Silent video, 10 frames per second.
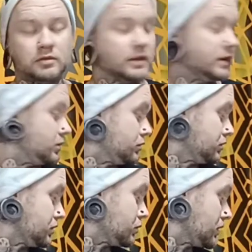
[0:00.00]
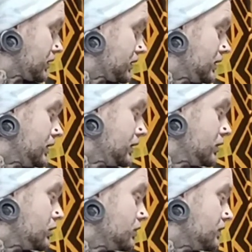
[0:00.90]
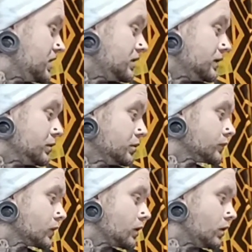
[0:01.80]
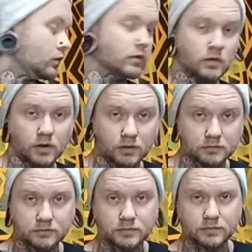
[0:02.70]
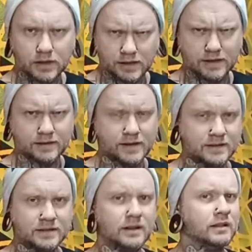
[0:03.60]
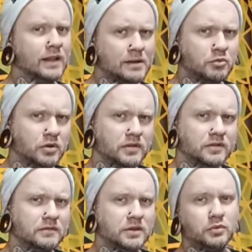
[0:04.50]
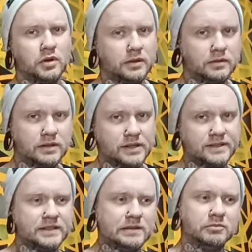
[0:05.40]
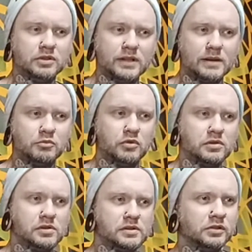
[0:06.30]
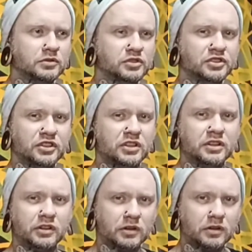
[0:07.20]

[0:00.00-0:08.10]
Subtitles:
That I used with the new V2 overall. I liked it a lot more than the V1. It seemed a lot more secure.